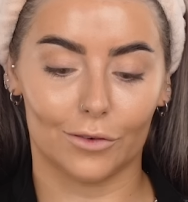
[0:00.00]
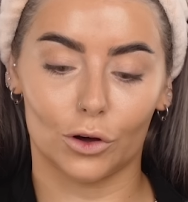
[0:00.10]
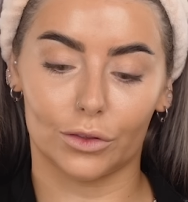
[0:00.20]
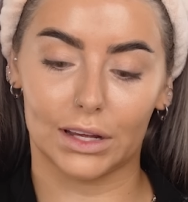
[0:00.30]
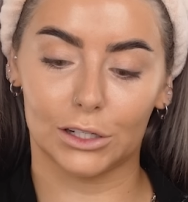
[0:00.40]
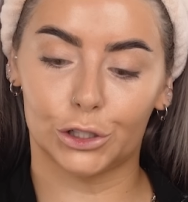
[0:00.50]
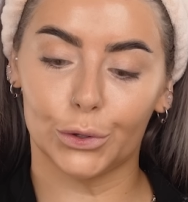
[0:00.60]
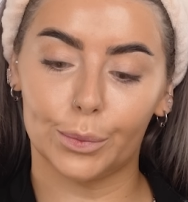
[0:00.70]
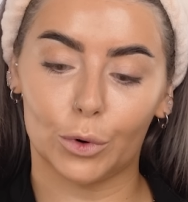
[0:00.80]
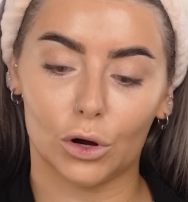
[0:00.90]
I've got the
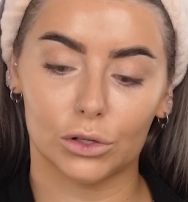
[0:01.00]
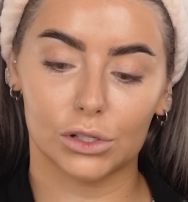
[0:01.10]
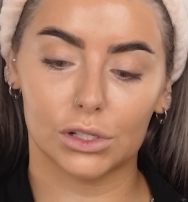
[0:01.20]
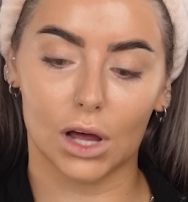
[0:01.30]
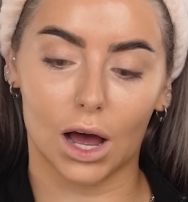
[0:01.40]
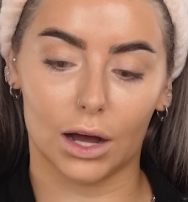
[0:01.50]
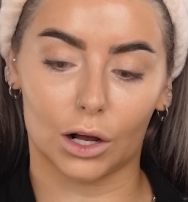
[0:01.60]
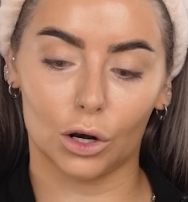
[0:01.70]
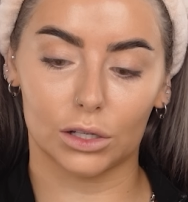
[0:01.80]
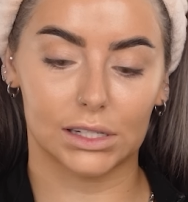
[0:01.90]
Dewy Bronze uh,
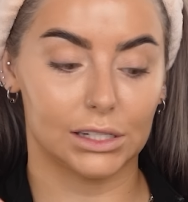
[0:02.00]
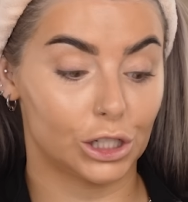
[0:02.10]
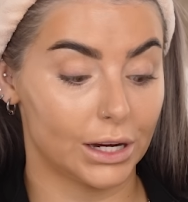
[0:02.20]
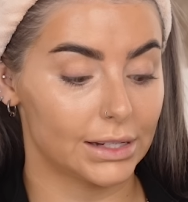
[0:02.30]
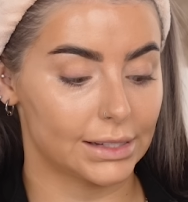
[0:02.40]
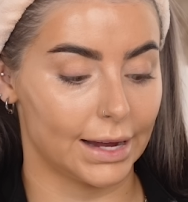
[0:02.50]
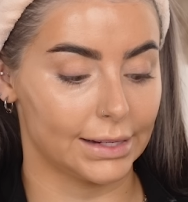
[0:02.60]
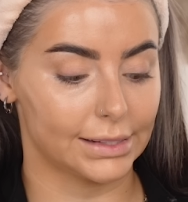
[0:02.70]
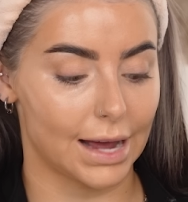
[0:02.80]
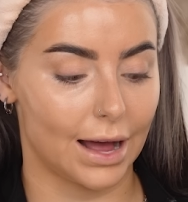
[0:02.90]
Glossy Cheek
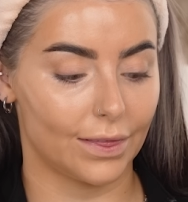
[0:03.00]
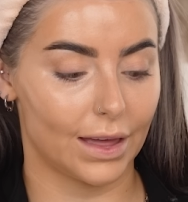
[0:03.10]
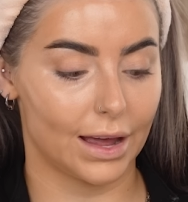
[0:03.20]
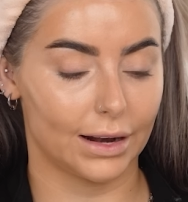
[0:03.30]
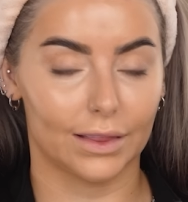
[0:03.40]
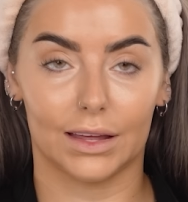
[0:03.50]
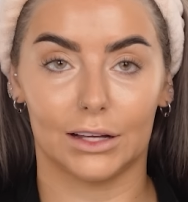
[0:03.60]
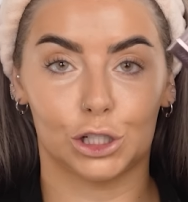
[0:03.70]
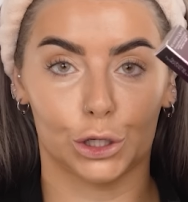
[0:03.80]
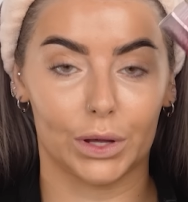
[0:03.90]
Tint and then
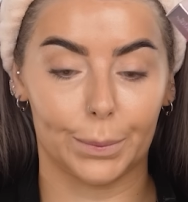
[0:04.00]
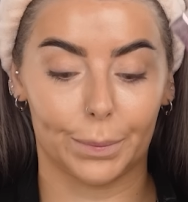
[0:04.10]
the Dewy